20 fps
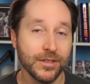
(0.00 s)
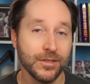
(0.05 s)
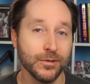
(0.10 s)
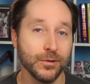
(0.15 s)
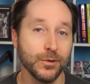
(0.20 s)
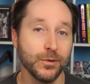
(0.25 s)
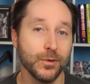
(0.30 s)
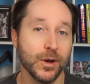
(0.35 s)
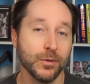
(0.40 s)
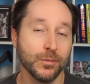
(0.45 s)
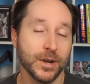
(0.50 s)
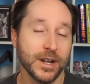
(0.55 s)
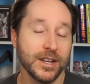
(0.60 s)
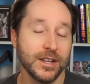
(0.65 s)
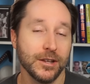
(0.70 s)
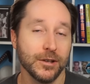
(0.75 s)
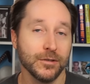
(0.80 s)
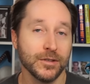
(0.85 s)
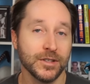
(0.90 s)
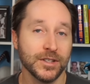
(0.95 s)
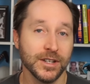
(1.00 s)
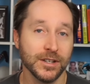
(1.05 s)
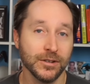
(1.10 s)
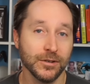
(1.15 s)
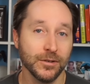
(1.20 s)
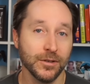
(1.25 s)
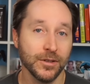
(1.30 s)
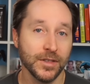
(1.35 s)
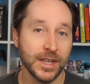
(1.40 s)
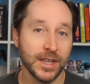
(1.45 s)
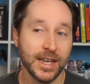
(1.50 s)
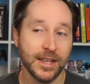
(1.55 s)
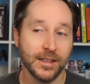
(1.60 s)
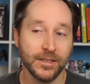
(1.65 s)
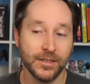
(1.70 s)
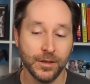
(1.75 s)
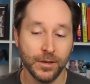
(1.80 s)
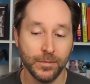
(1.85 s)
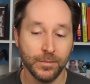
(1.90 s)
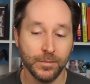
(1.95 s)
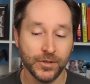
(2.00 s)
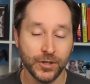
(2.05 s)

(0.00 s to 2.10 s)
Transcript: through a radio signal that the